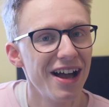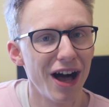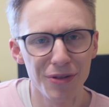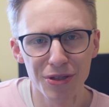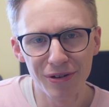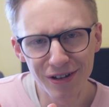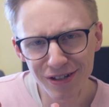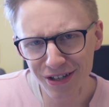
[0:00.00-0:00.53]

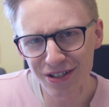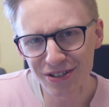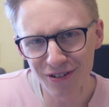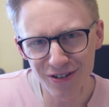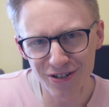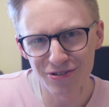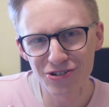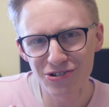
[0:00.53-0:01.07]
Although it looks like the
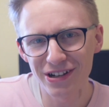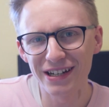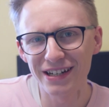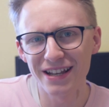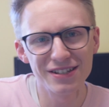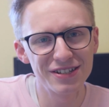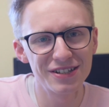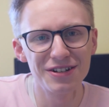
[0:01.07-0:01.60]
Doctor,
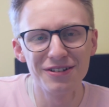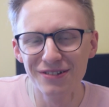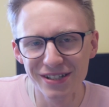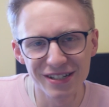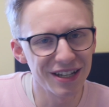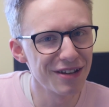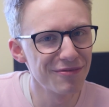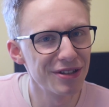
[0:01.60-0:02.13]
intriguingly, is still
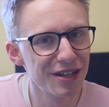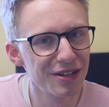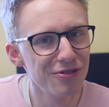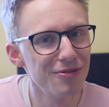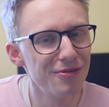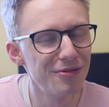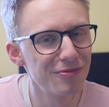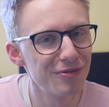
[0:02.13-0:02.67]
sticking with the
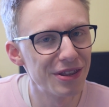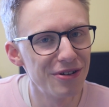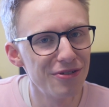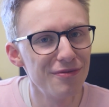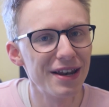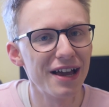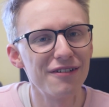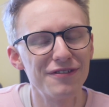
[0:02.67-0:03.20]

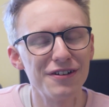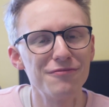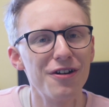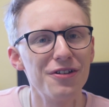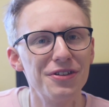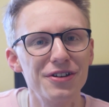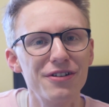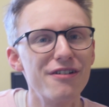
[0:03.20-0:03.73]
normal outfit
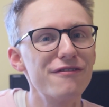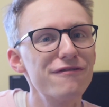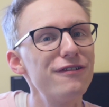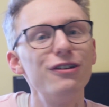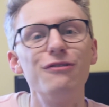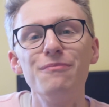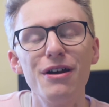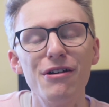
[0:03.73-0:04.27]
rather than going
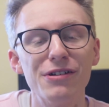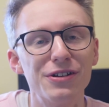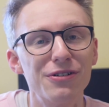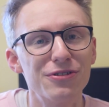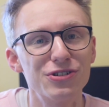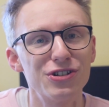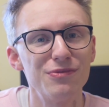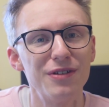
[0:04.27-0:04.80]
full on period
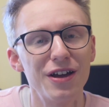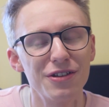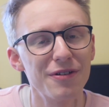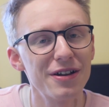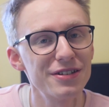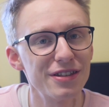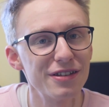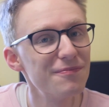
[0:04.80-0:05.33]
costume like the
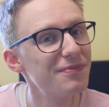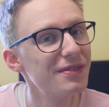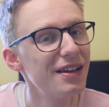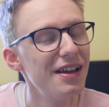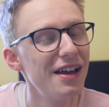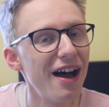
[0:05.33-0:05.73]
rest of them.